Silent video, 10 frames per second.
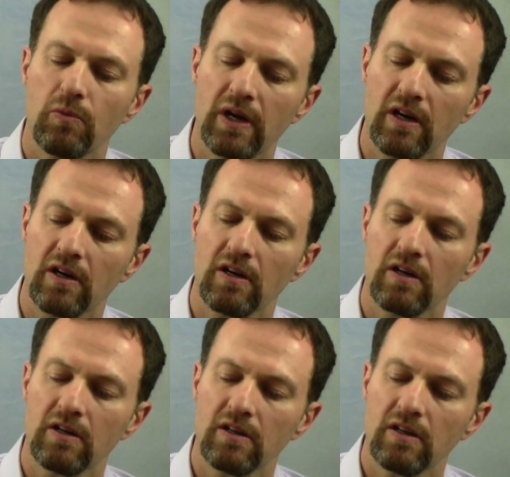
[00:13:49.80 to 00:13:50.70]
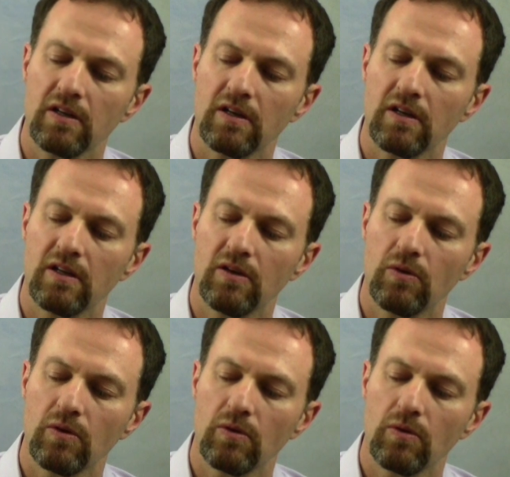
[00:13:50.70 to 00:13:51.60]
where
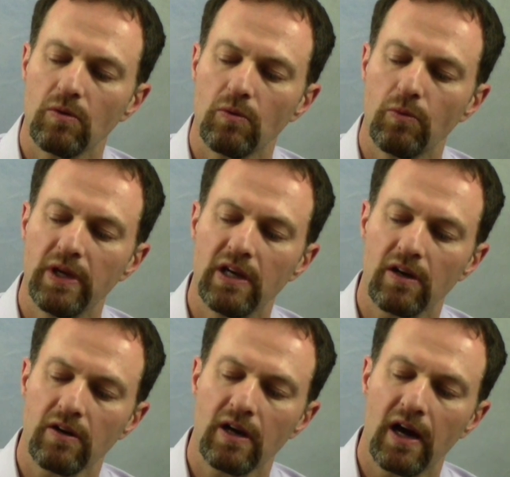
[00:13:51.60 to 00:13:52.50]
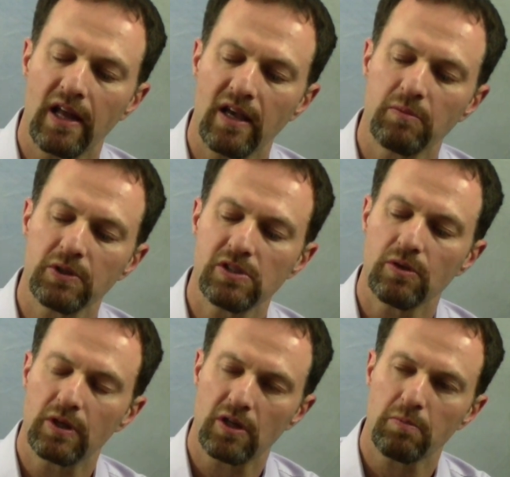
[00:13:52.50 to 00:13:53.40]
we are not able
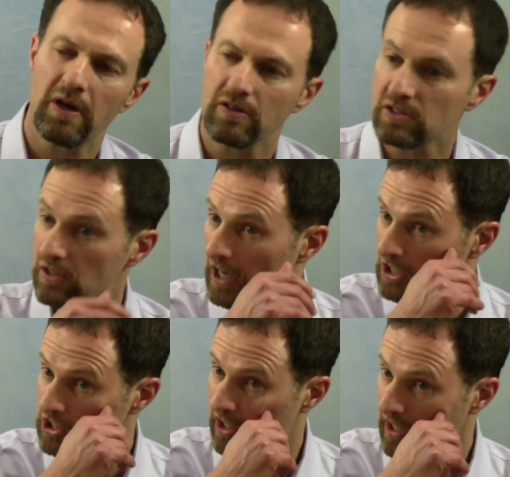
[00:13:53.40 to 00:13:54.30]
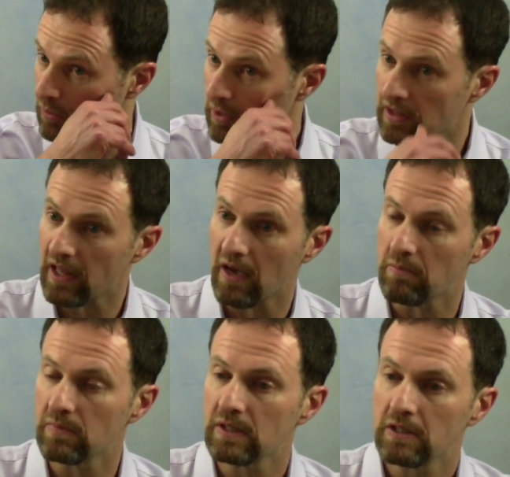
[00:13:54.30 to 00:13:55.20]
to, and their parents are not sharing with
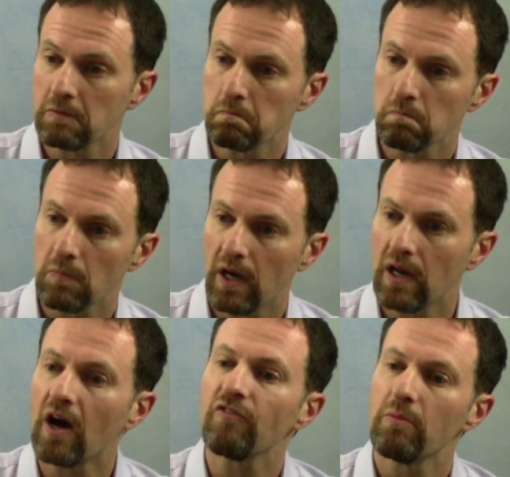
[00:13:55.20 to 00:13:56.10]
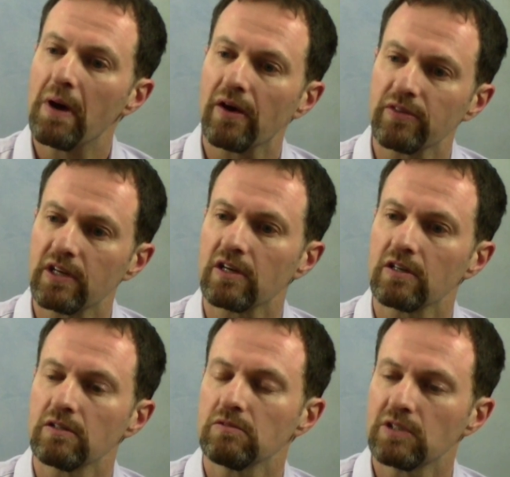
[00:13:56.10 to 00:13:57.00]
them enough about
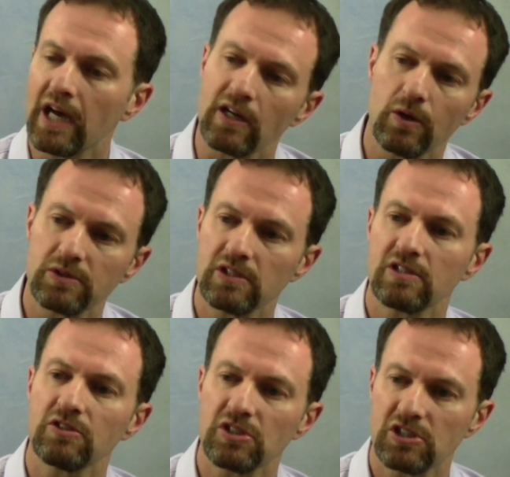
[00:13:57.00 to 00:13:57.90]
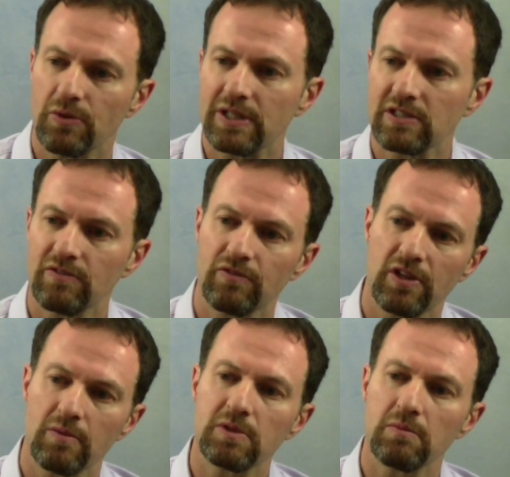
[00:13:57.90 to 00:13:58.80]
their diagnosis, their situation,
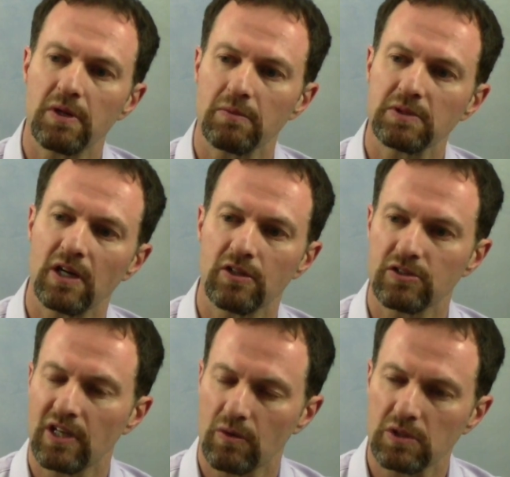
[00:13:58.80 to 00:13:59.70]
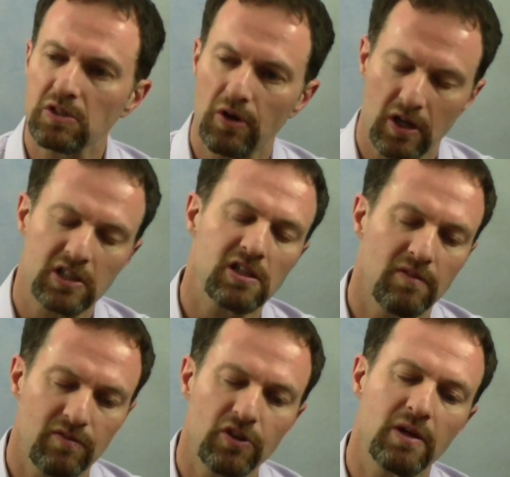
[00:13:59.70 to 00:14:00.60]
for them to be able to understand what's going on,
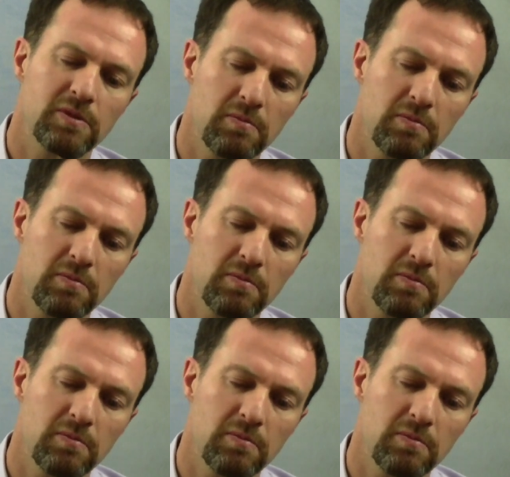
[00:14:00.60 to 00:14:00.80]
and for them